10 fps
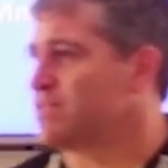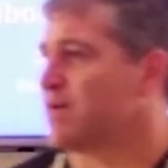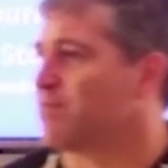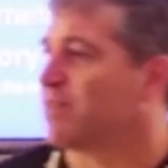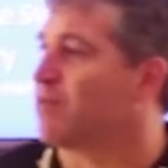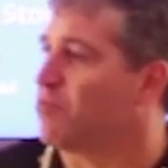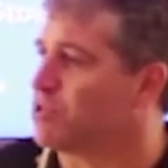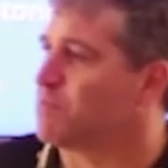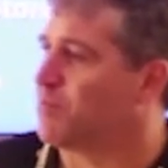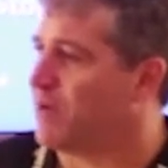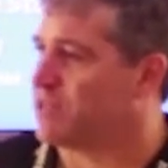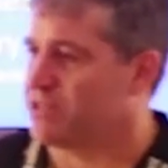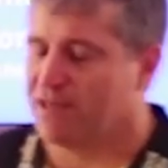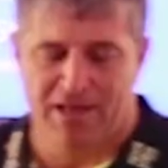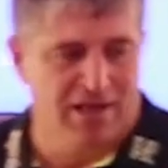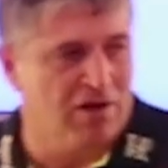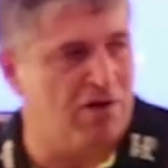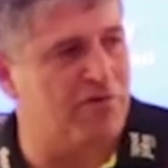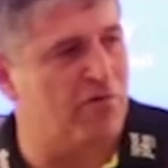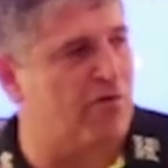and something that was my passion,
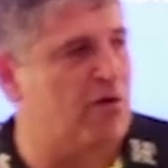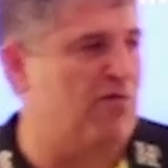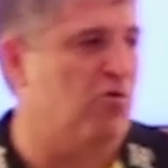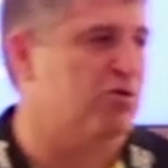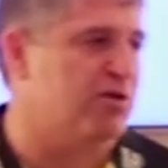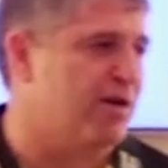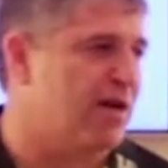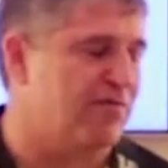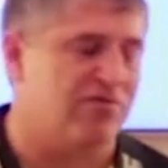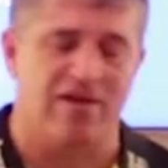I feel very fortunate enough.